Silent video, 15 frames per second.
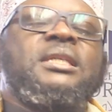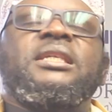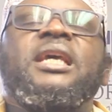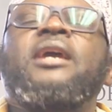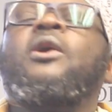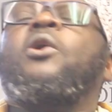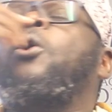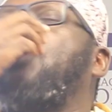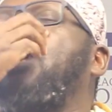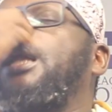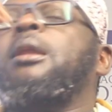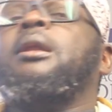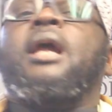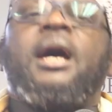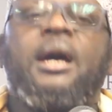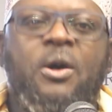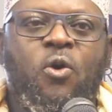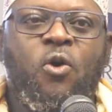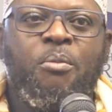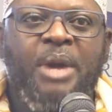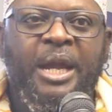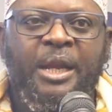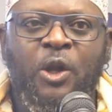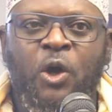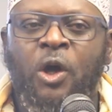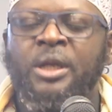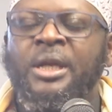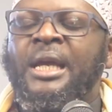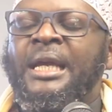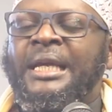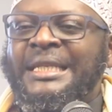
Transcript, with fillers: saying, Oh Allah, oh my Lord,